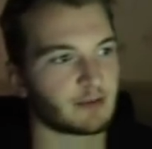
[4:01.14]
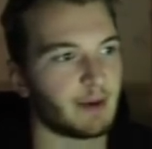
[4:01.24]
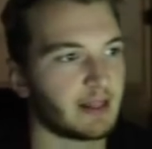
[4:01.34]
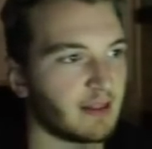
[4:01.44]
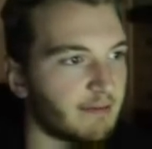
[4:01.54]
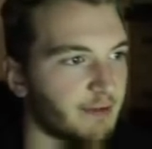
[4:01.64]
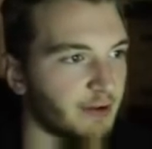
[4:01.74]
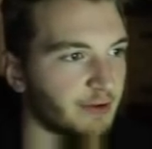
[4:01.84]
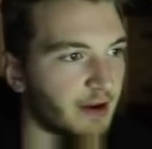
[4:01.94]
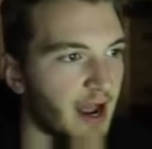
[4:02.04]
to my left
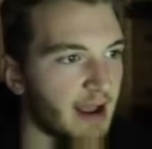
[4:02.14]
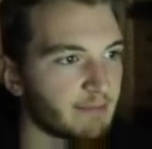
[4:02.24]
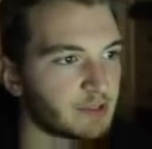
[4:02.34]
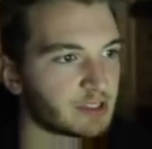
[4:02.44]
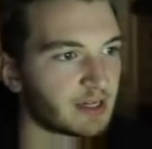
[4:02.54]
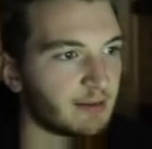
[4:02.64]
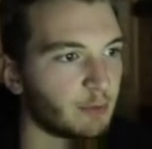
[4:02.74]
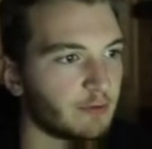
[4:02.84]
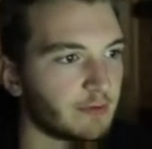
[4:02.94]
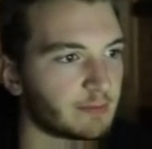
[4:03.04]
fielder I'm just gonna
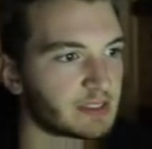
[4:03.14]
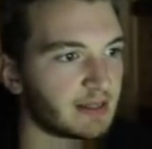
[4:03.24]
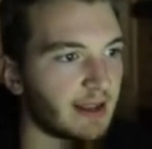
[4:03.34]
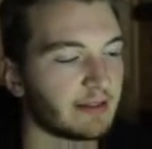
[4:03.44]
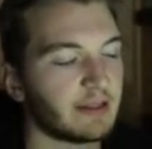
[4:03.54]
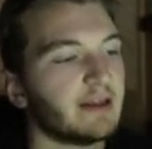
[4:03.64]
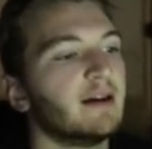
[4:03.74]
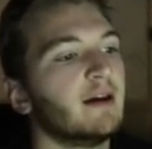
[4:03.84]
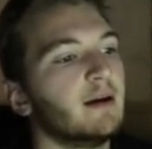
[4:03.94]
move him slightly